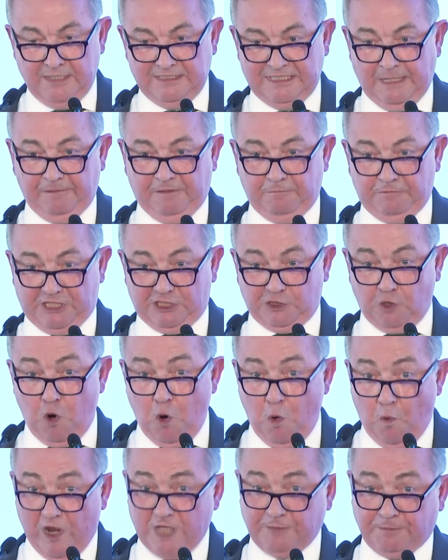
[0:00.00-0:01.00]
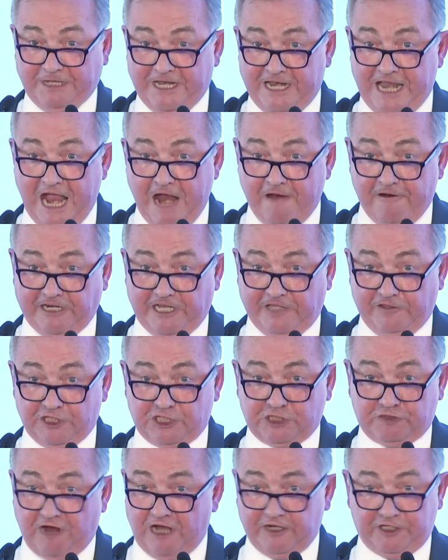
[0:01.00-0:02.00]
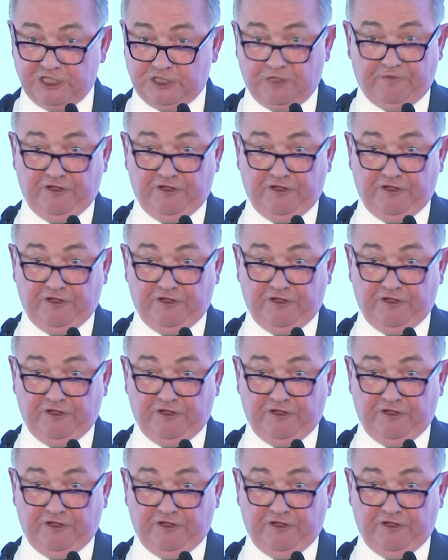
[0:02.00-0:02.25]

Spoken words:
Something which has always been inherent in the structures